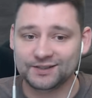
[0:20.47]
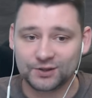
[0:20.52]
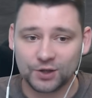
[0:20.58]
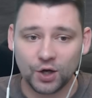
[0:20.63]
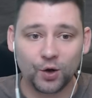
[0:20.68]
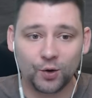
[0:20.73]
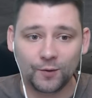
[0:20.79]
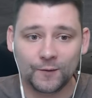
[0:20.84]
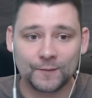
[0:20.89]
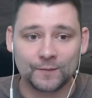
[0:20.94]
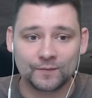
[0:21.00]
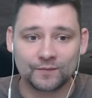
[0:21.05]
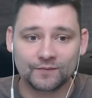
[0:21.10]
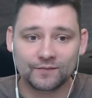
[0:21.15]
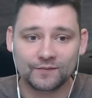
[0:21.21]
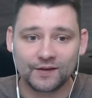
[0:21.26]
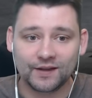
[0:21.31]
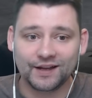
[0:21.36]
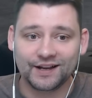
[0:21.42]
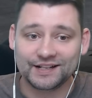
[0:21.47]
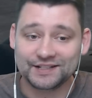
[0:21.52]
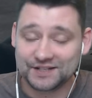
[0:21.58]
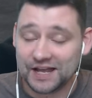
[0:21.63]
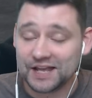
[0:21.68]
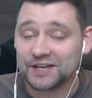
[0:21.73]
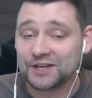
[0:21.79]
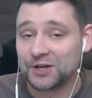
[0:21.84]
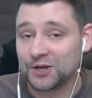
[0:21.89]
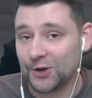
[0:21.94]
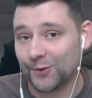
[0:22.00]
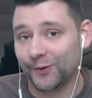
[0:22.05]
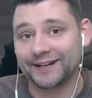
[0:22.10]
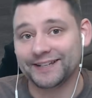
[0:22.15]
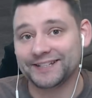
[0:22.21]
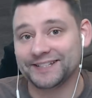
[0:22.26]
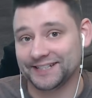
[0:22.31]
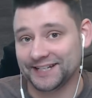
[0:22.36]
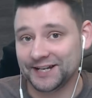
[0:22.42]
So, take it you
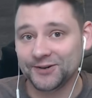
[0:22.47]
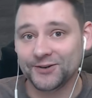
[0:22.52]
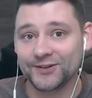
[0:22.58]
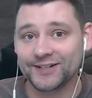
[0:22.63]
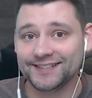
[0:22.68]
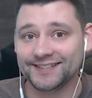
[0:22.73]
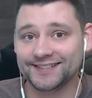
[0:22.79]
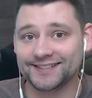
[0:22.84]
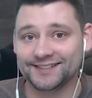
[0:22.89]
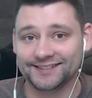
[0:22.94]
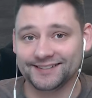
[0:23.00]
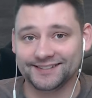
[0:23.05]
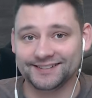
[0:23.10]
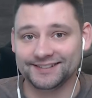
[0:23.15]
want a series?